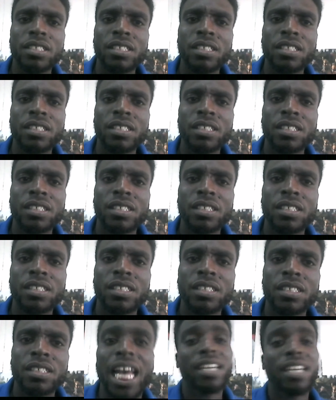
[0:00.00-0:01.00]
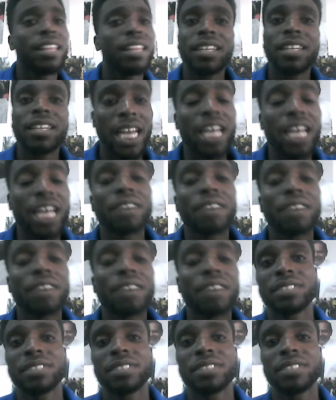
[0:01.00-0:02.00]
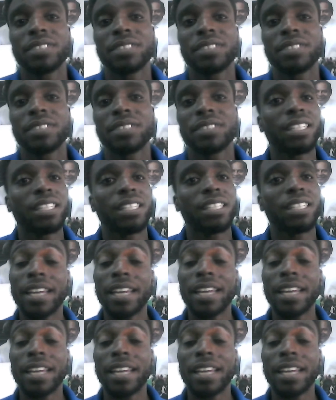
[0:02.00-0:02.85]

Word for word: I think I think I have I, think that Mr.